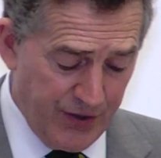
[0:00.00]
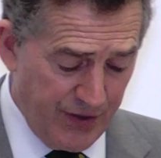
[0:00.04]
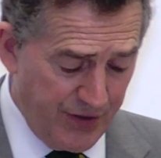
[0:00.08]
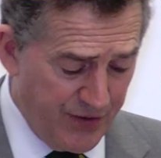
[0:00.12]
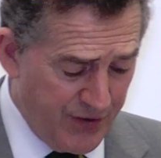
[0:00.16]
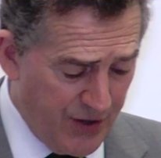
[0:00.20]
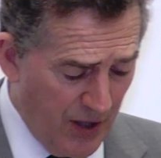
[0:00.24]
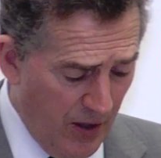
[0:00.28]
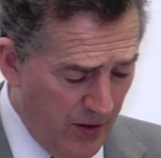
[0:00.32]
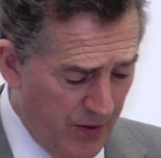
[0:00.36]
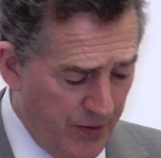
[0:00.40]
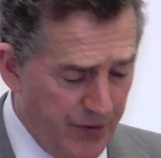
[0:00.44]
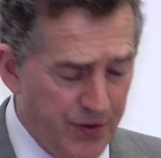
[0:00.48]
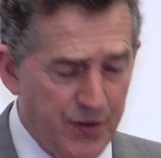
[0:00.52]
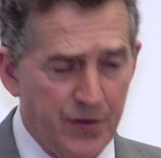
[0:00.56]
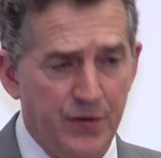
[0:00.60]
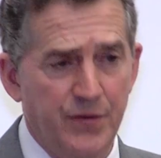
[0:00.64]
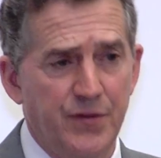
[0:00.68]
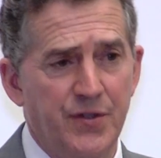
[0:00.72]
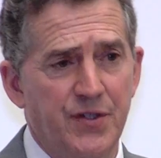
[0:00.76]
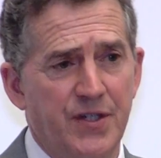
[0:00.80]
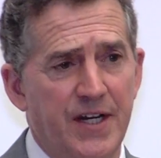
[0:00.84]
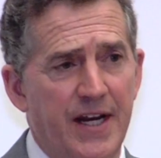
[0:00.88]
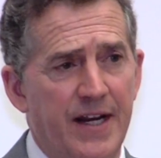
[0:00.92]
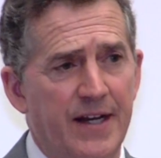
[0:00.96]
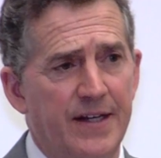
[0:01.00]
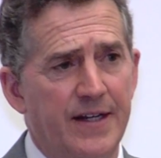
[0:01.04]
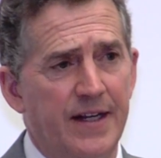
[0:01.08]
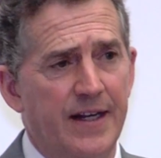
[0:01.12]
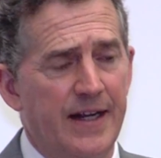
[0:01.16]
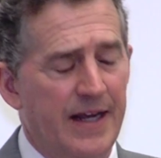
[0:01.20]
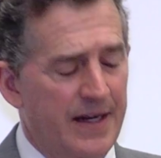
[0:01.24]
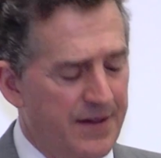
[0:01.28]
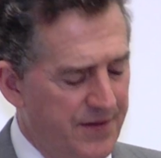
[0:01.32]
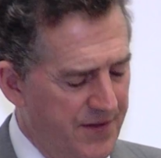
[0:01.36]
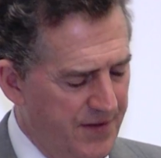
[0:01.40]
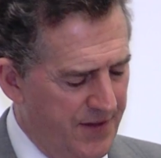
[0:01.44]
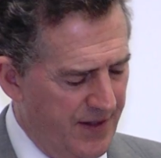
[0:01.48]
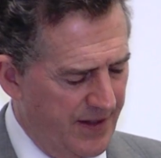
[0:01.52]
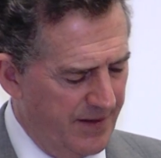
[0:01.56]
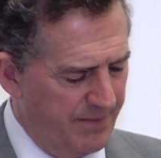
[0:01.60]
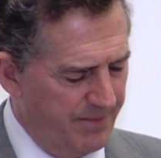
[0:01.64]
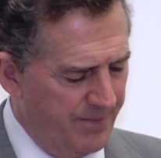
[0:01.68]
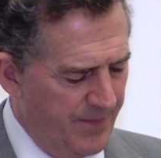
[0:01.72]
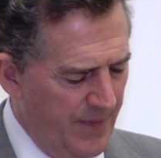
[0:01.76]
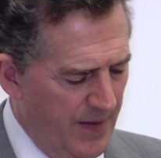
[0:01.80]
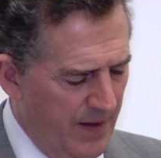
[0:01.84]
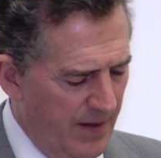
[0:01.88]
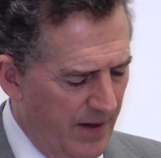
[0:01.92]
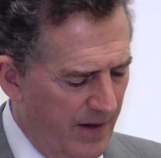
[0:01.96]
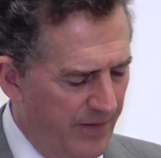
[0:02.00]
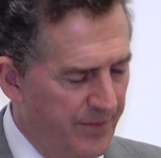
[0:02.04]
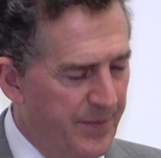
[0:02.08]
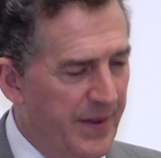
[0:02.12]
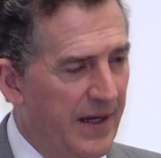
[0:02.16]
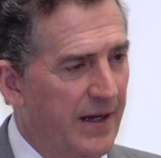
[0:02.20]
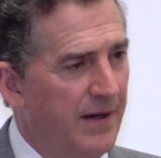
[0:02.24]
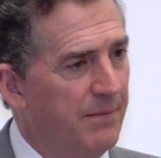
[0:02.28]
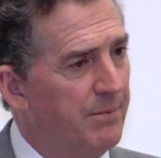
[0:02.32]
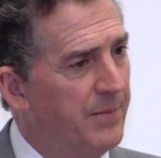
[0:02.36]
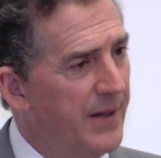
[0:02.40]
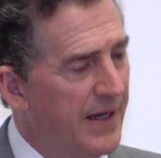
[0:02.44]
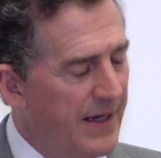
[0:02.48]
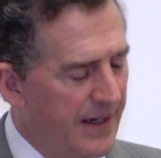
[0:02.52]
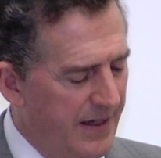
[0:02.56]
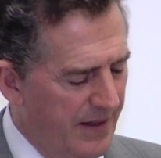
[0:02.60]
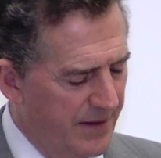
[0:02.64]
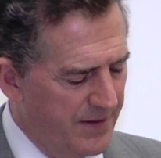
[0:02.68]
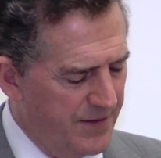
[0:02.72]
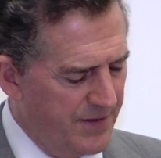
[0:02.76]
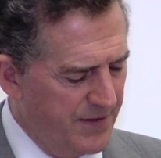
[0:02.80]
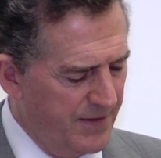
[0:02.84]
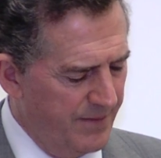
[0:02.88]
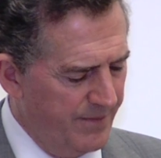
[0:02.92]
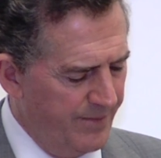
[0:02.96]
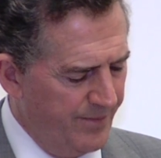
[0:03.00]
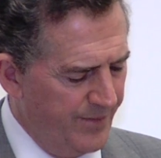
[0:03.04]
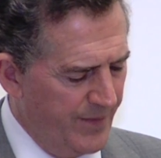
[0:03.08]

those who stand against it of being bigots